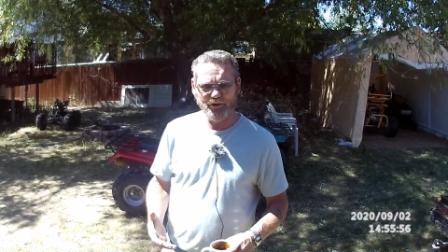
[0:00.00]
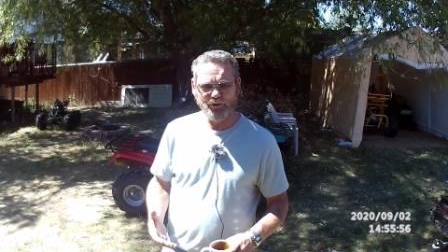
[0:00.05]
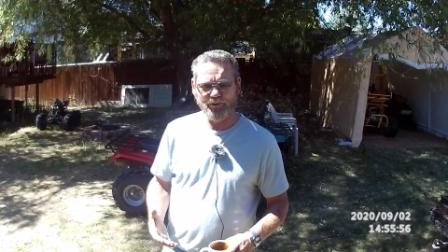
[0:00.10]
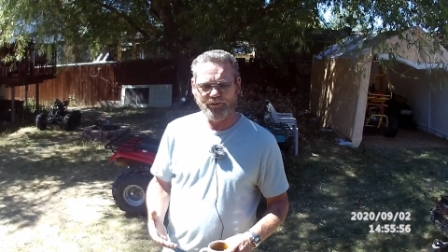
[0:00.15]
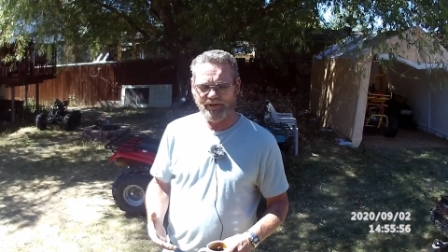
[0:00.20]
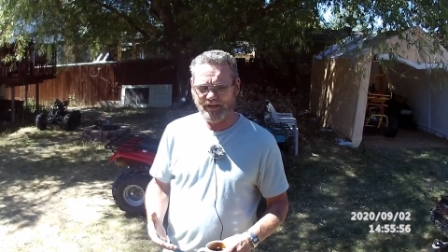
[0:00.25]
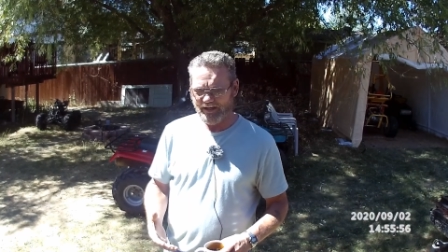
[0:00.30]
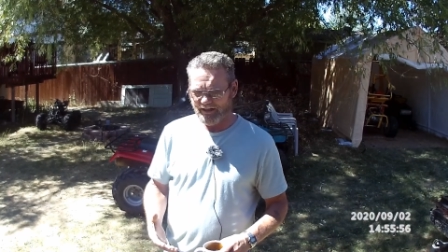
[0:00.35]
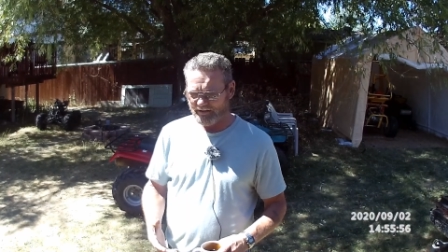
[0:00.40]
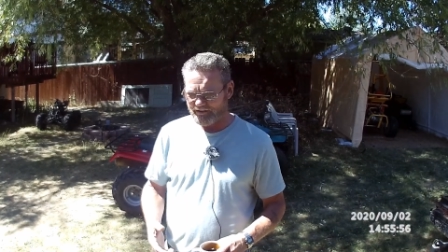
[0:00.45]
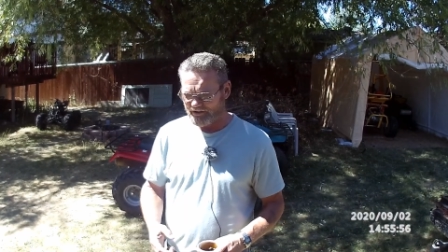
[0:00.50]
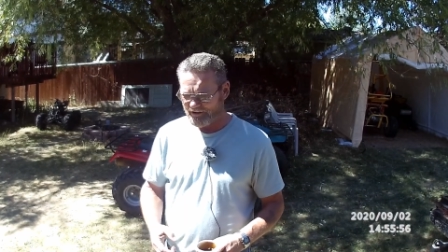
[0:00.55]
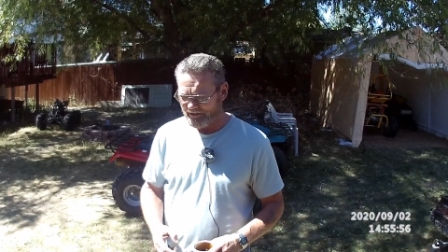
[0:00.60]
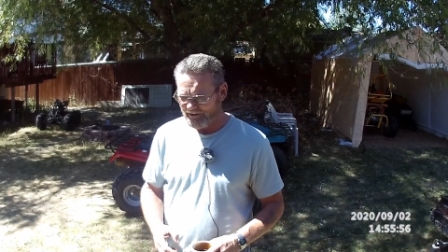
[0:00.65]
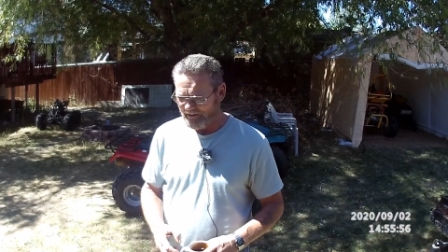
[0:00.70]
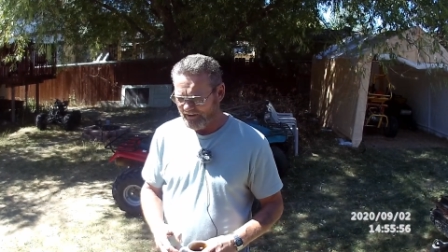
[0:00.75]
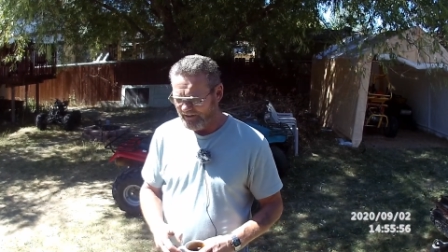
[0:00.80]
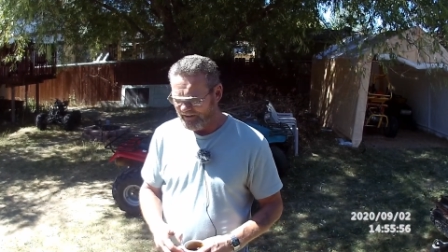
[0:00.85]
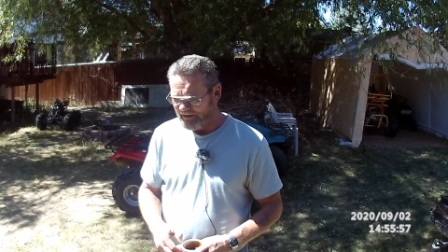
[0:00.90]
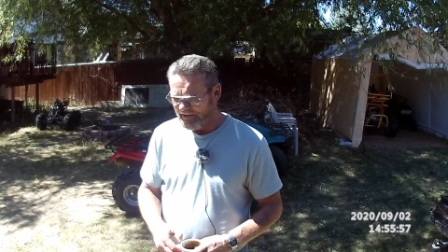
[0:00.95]
do things.
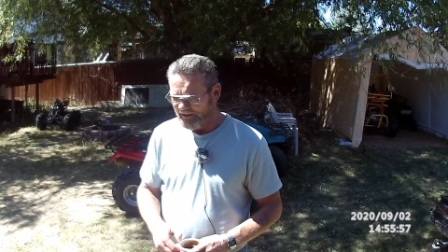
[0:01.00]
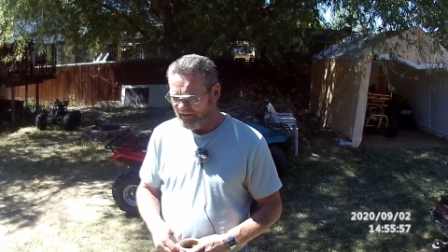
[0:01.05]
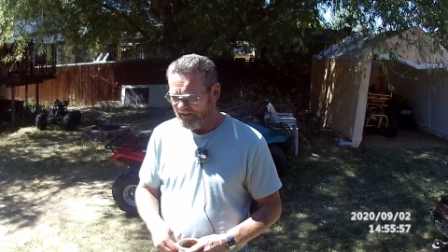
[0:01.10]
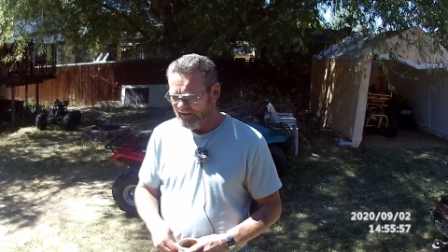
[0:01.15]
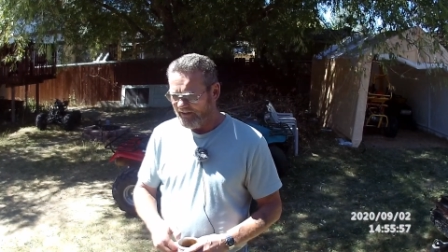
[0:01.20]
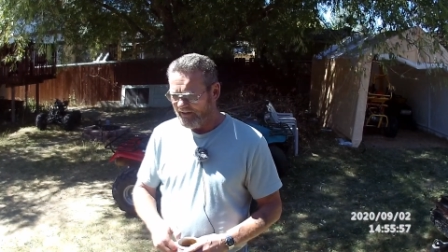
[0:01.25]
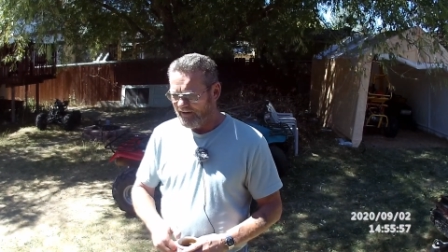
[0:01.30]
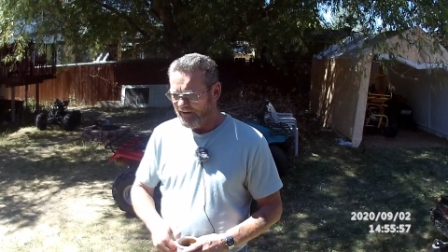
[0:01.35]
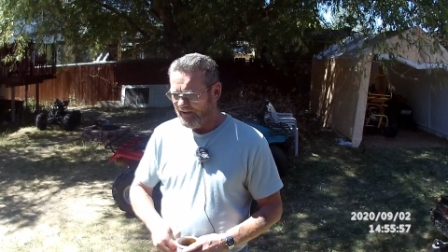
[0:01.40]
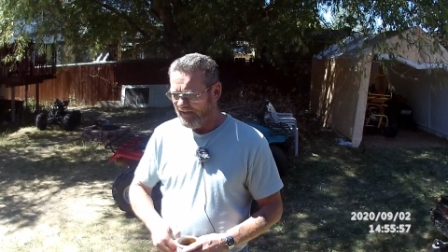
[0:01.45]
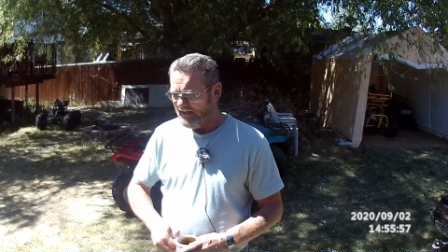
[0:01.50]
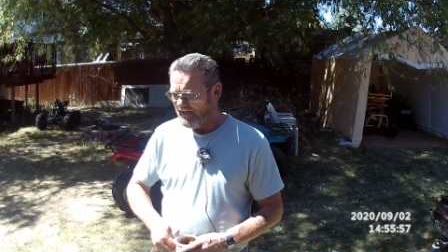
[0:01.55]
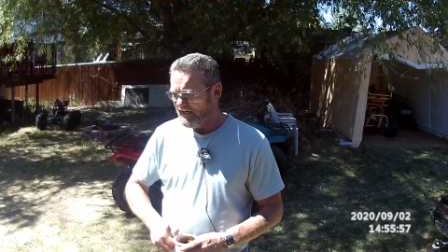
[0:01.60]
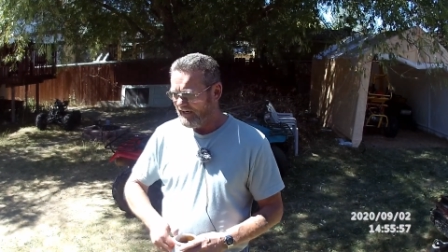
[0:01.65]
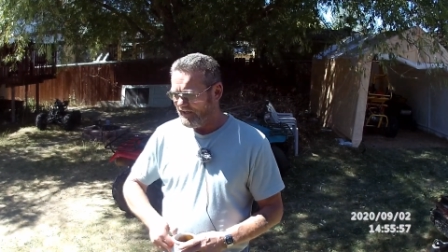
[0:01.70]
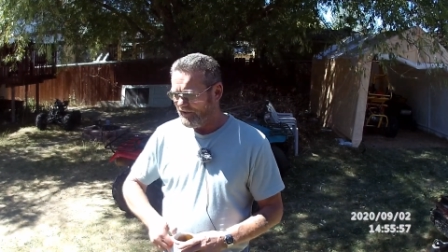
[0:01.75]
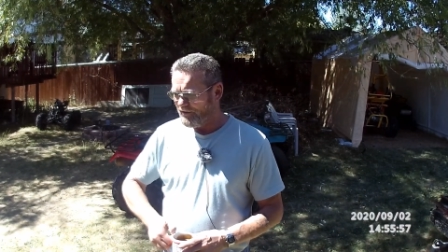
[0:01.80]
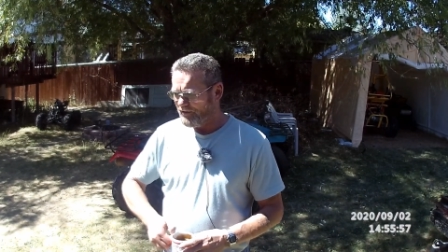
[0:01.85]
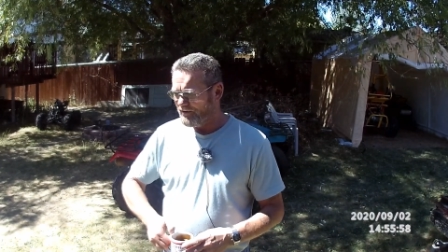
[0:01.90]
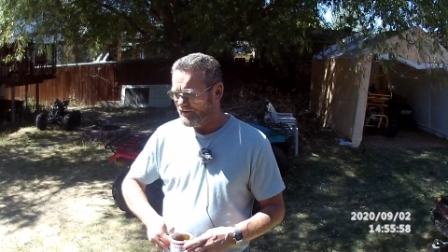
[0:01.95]

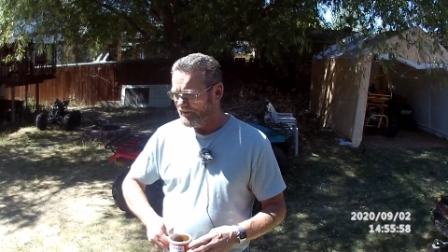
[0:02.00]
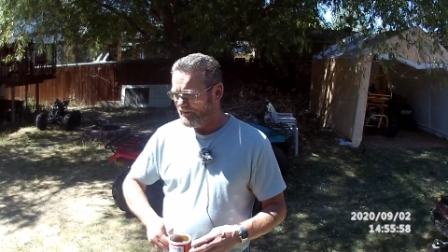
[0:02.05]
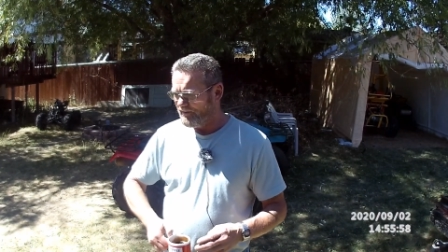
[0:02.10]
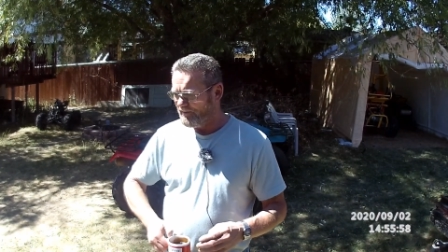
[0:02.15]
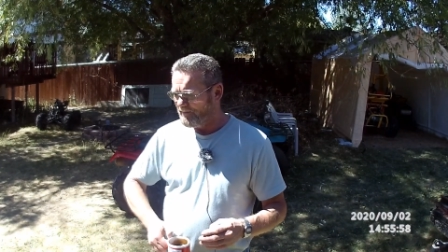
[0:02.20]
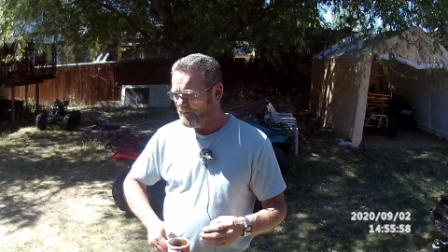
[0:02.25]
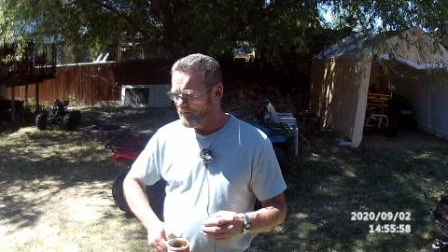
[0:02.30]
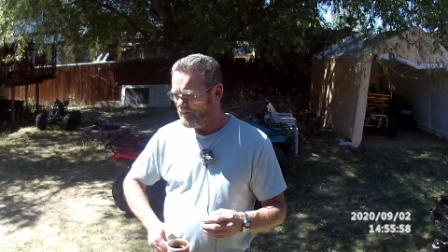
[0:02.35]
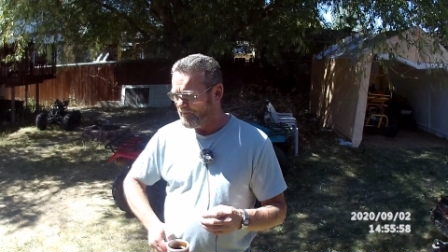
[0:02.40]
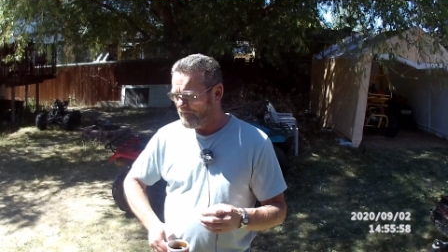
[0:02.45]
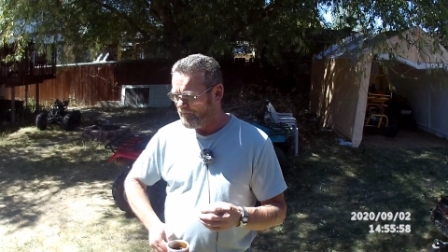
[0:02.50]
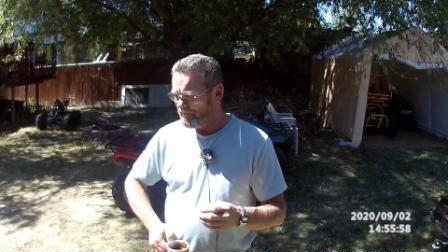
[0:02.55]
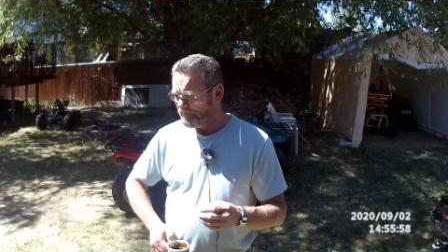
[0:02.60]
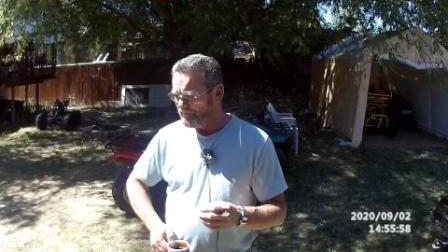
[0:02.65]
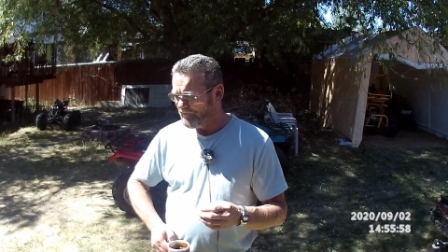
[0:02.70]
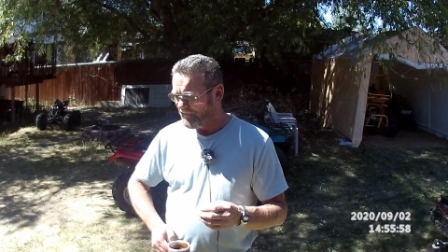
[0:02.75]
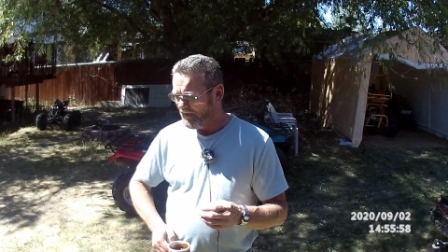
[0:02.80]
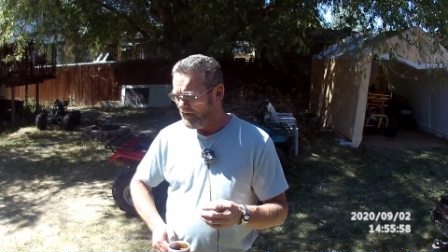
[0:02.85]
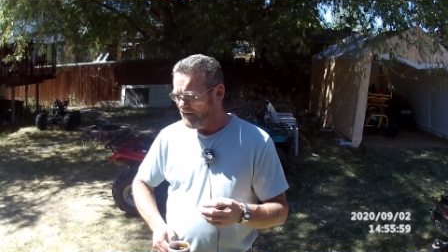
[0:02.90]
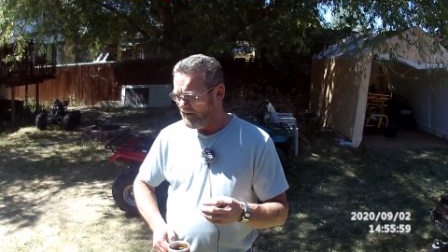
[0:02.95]
And
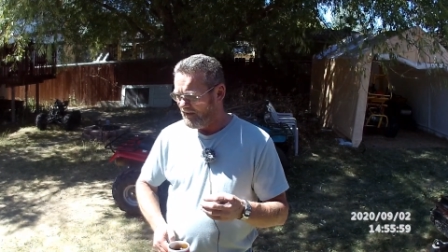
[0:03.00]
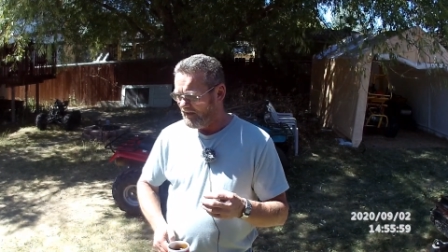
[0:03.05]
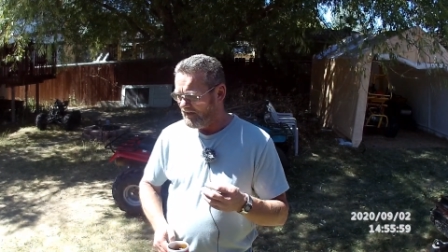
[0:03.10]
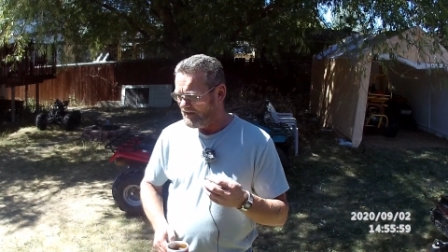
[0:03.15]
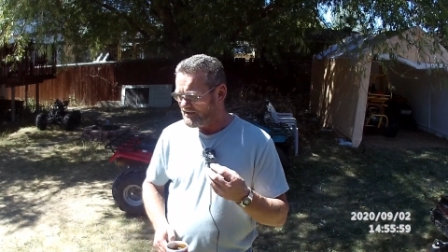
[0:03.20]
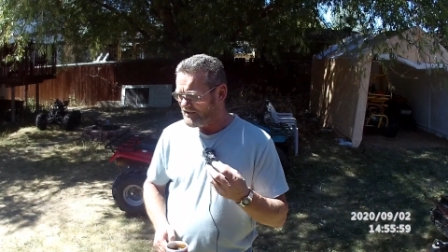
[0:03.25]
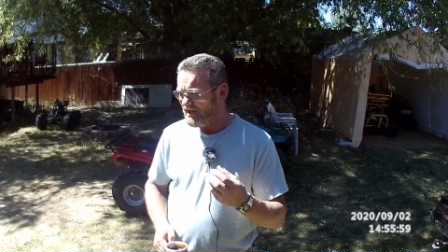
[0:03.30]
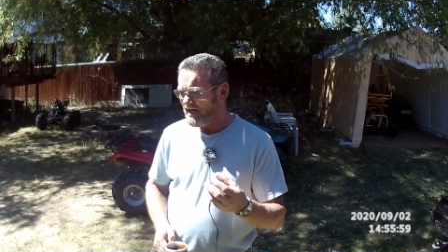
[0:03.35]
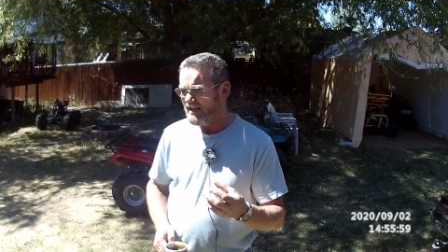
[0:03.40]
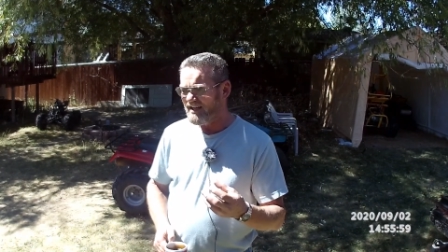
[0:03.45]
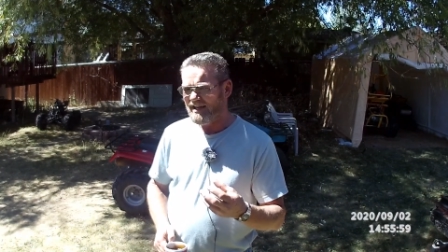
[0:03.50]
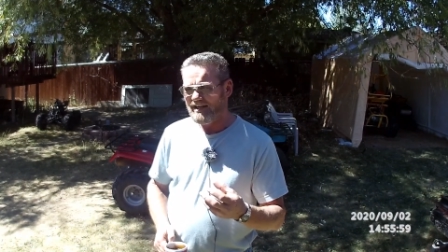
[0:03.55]
it's not